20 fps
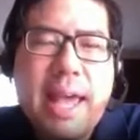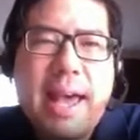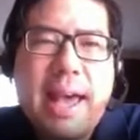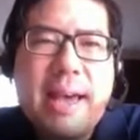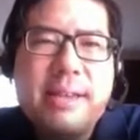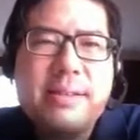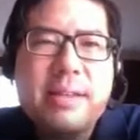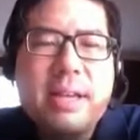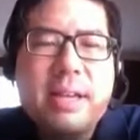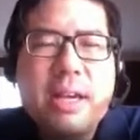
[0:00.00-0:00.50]

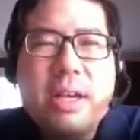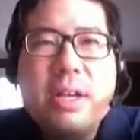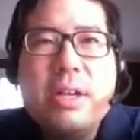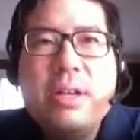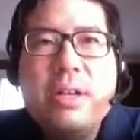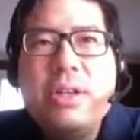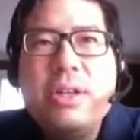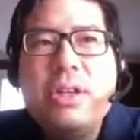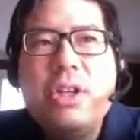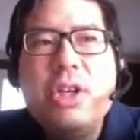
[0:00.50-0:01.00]
ask,
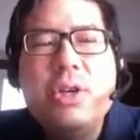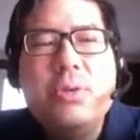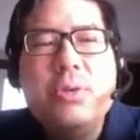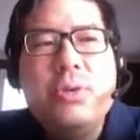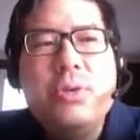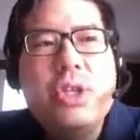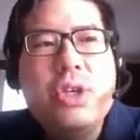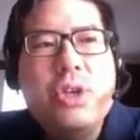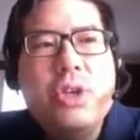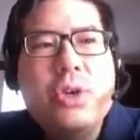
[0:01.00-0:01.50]

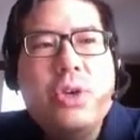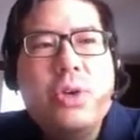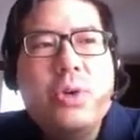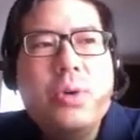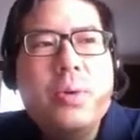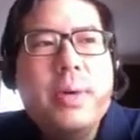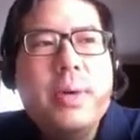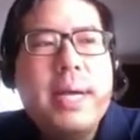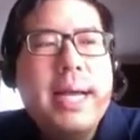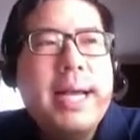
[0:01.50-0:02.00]
do you